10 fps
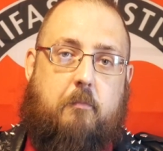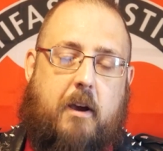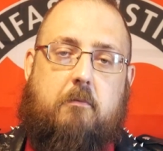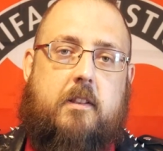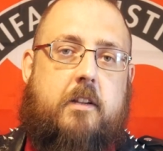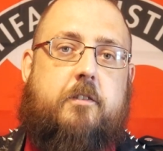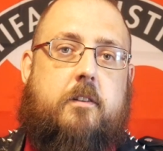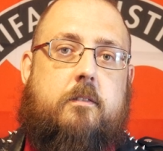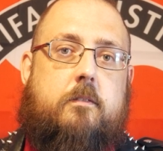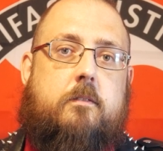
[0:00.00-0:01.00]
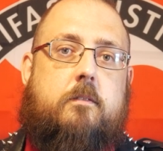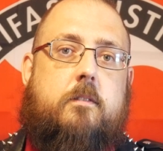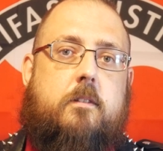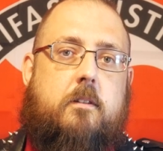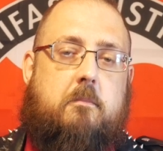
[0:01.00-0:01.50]
my religion,
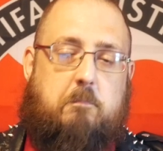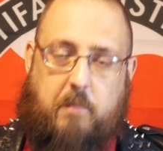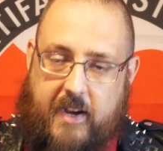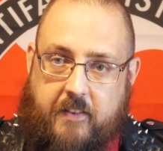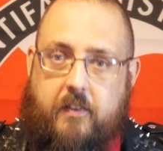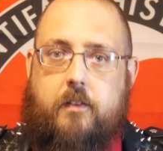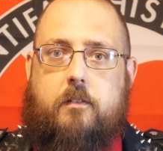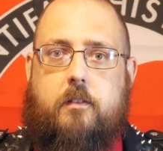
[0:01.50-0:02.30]
but